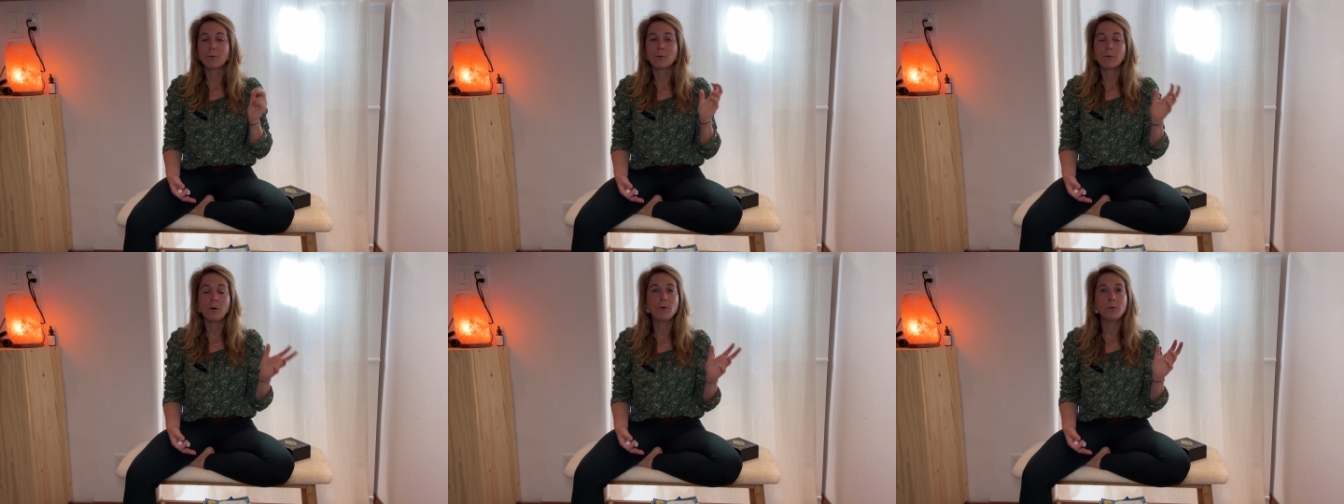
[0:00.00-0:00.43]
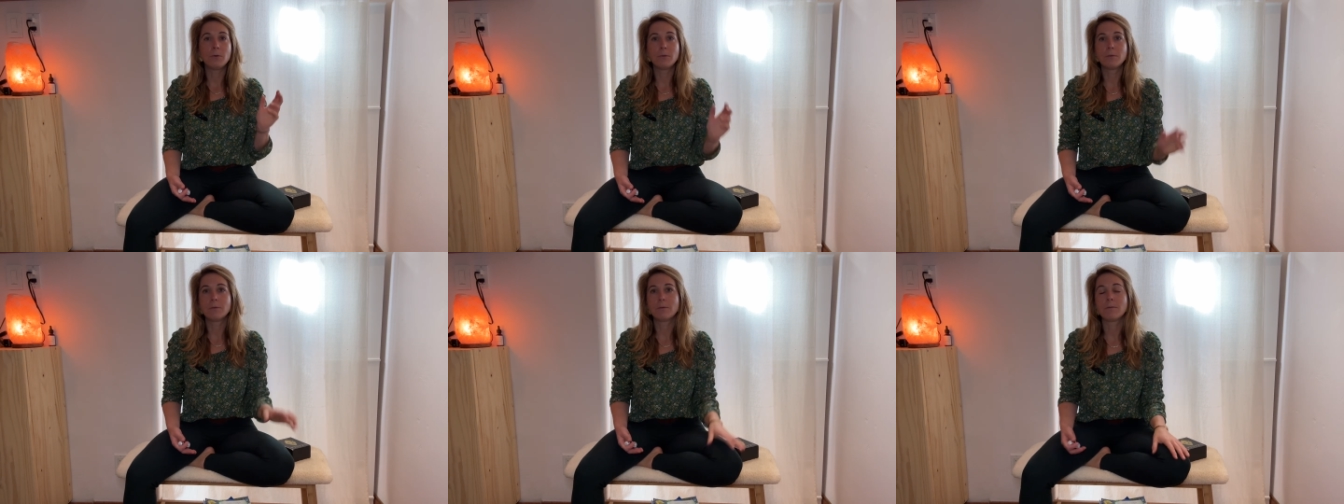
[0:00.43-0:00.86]

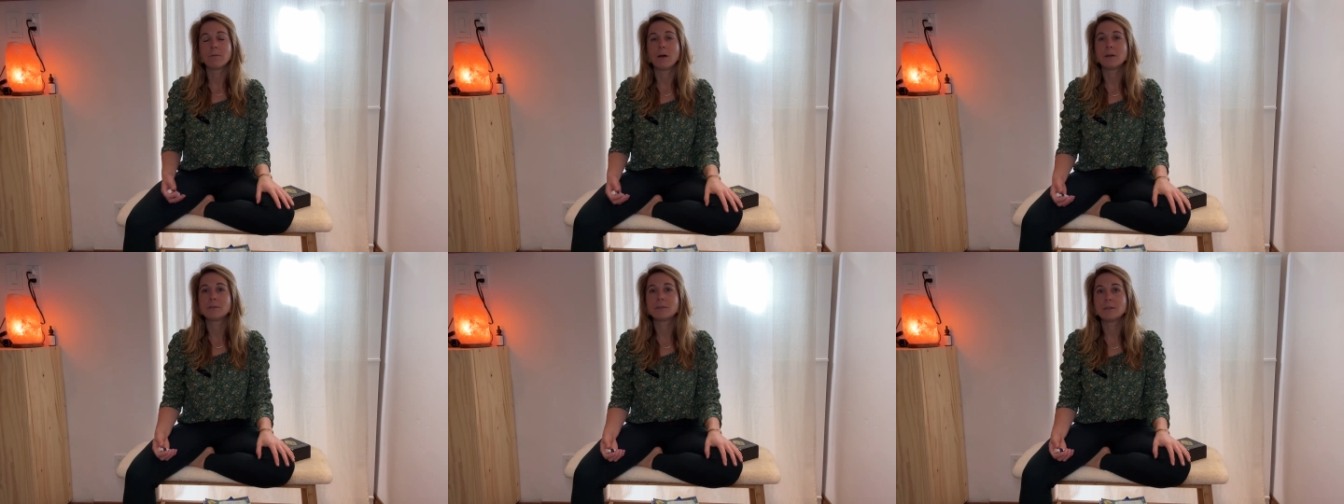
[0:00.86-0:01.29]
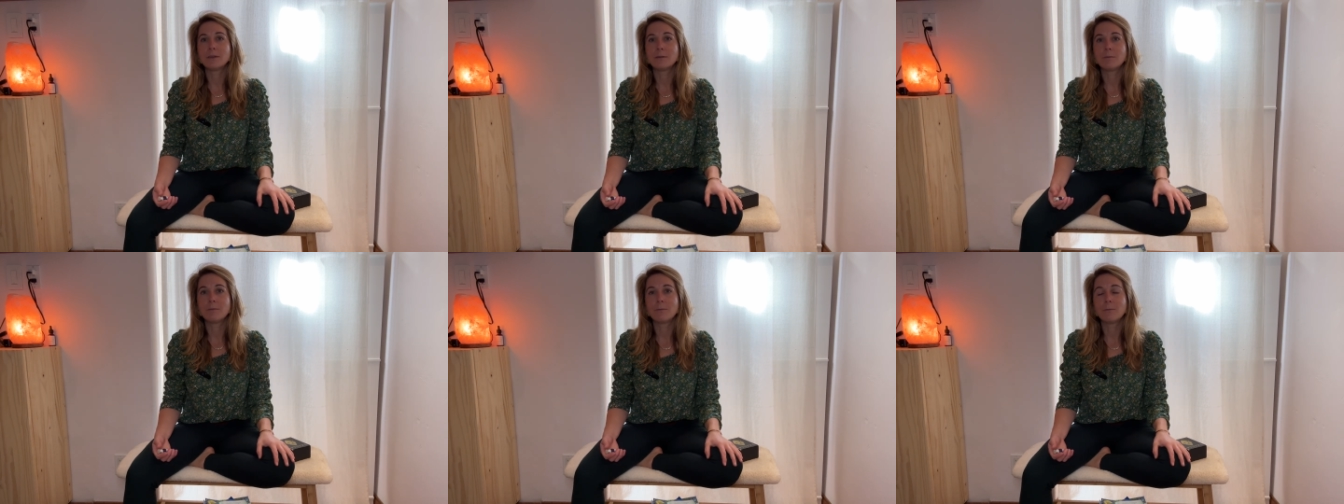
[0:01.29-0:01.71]
cold,
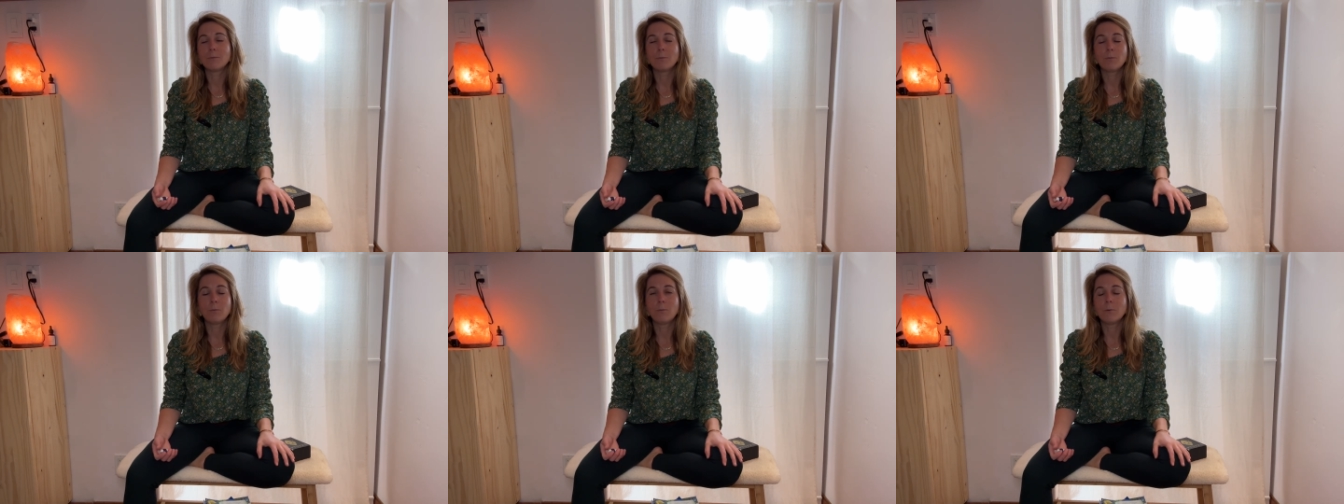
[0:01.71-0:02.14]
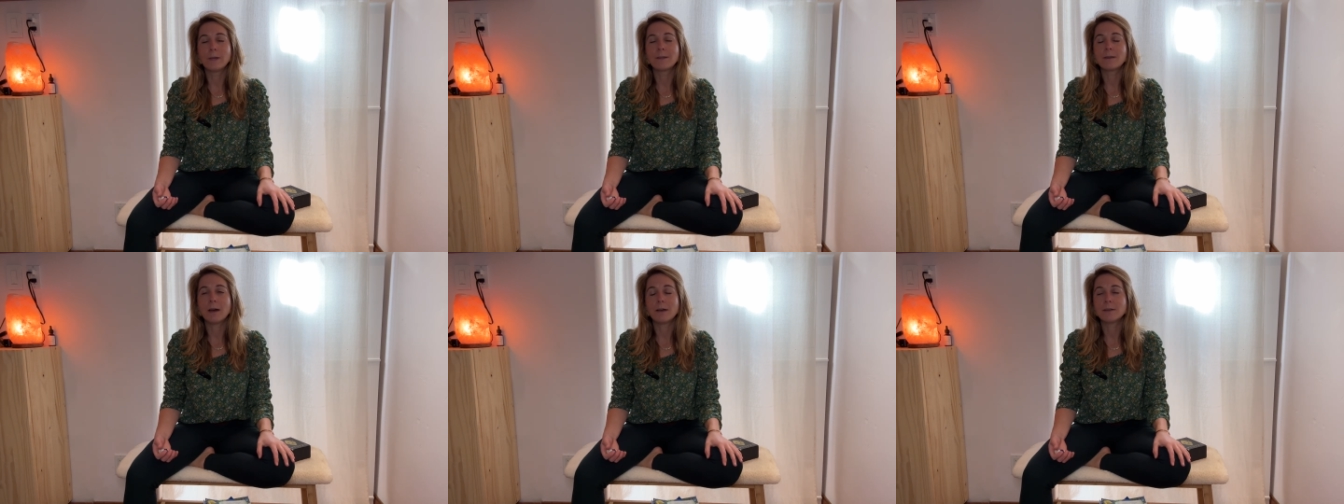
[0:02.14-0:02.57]
frosty
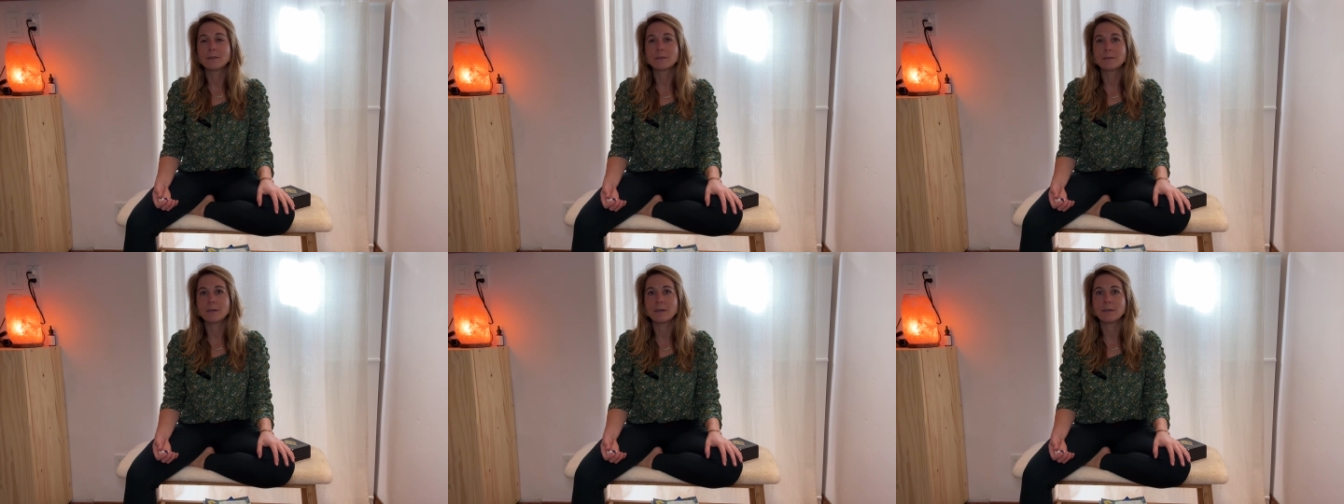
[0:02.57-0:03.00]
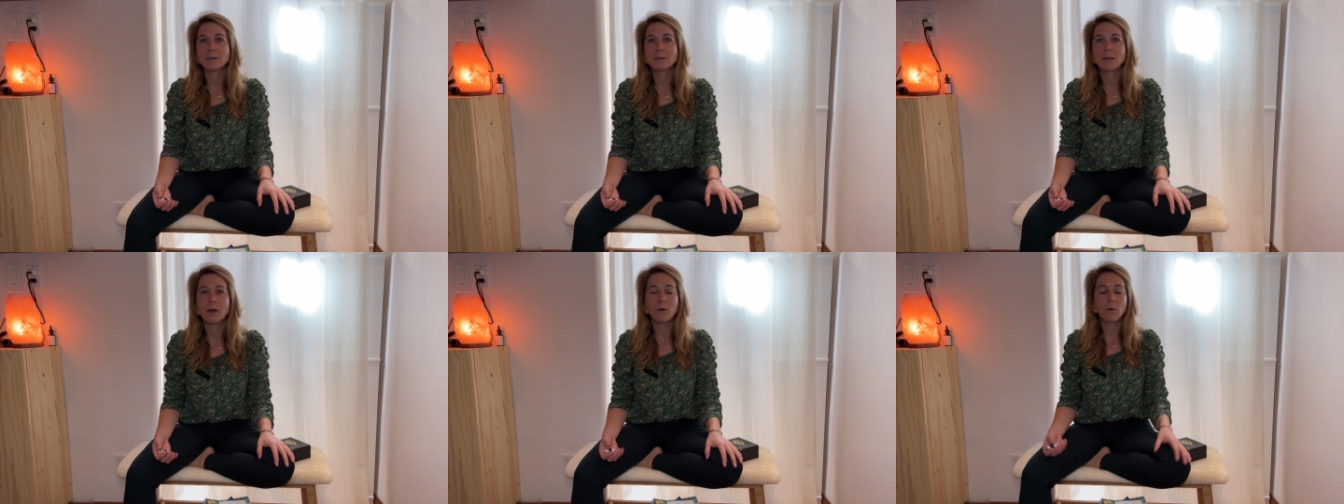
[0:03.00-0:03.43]
wind gusts
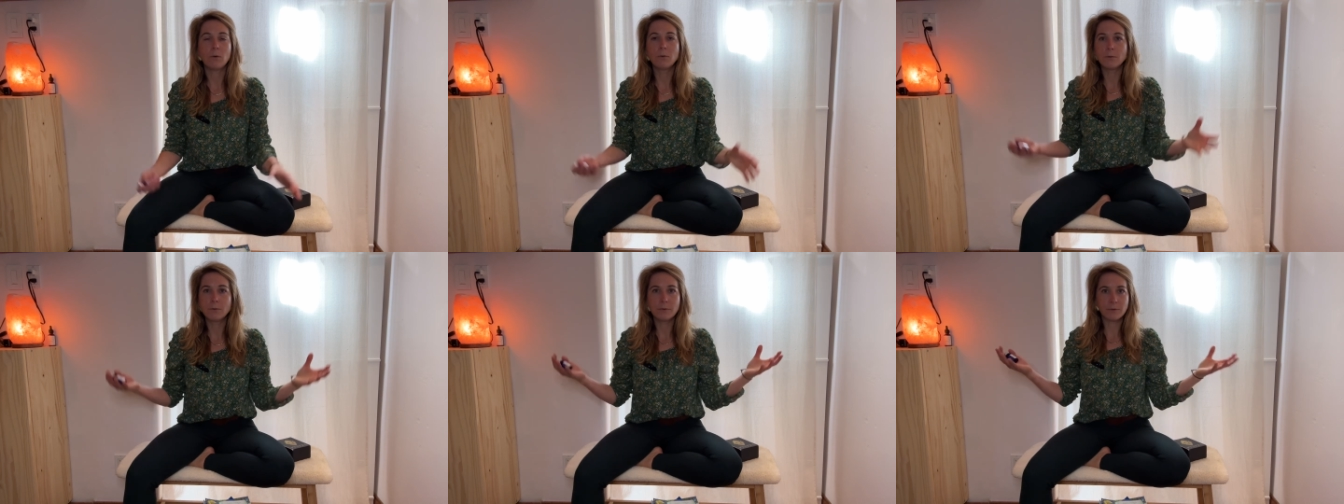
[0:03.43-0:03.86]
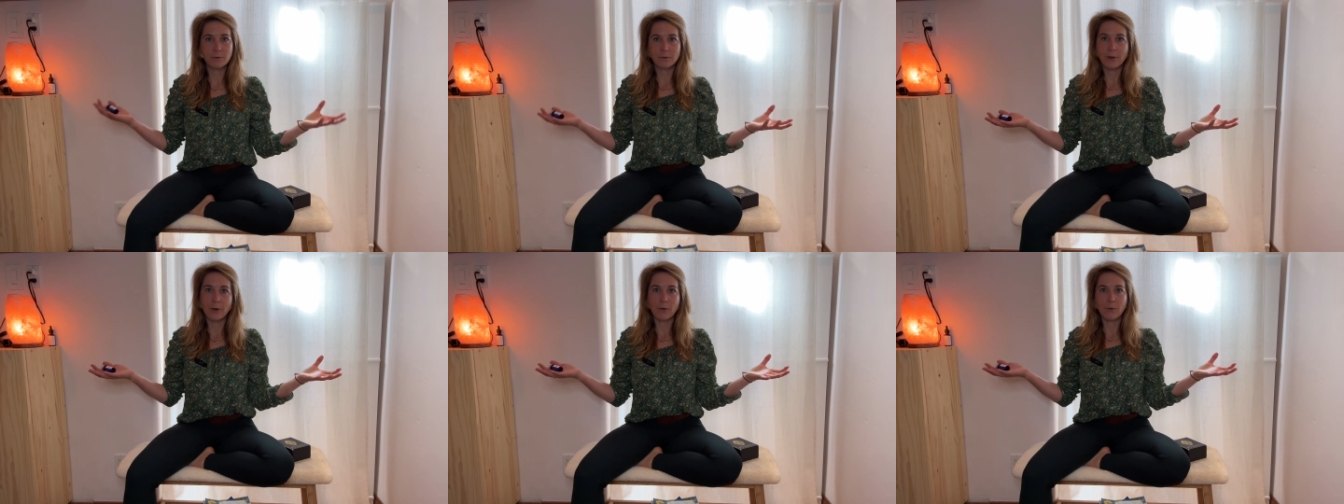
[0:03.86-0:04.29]
and hold
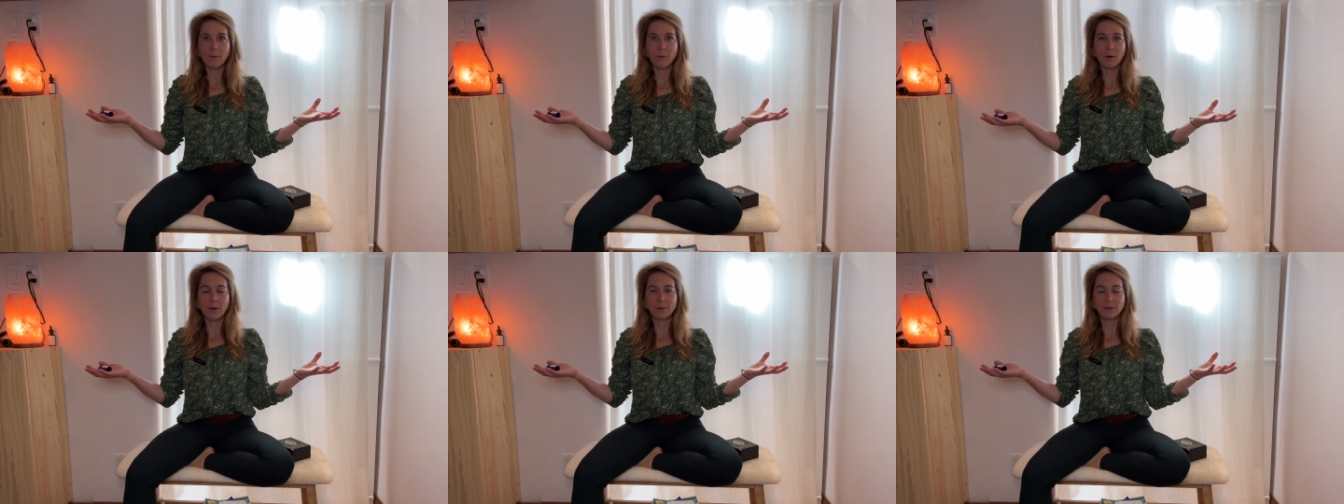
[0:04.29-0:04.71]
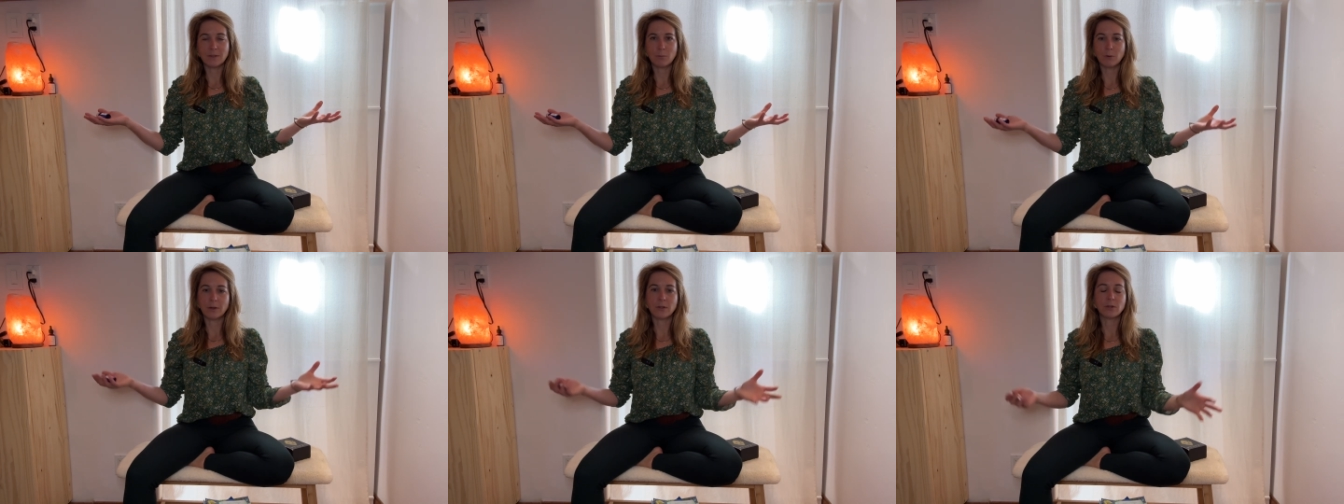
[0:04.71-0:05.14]
snow on its
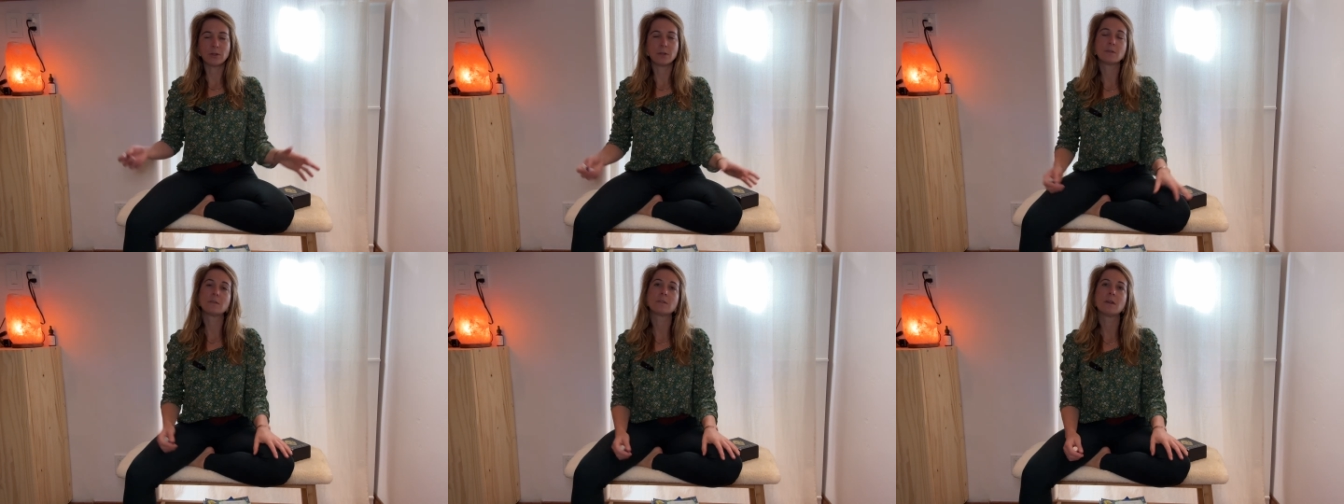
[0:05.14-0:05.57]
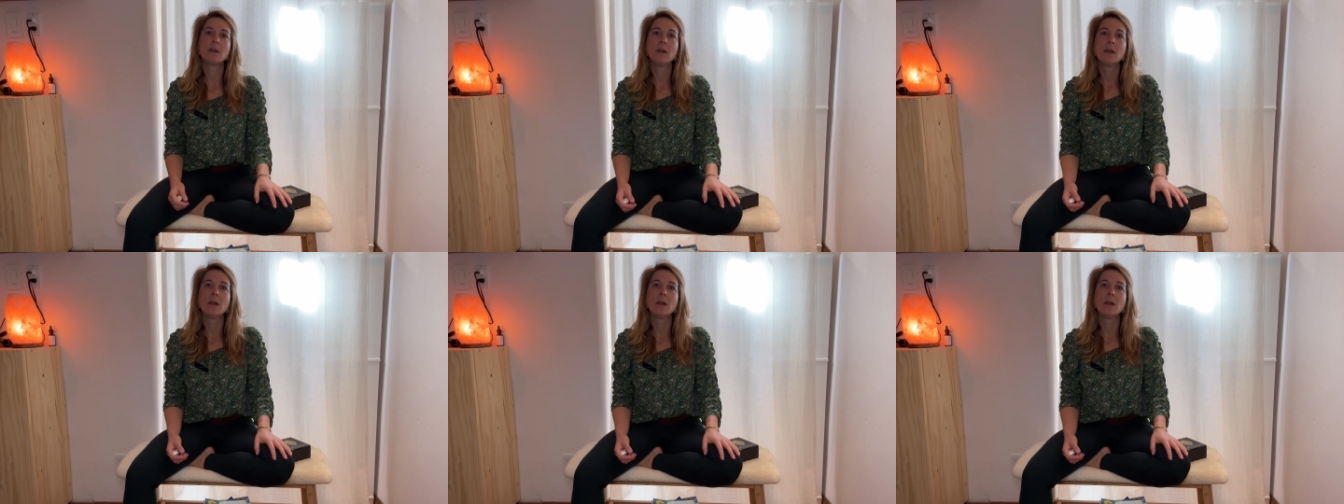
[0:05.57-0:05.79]
branches,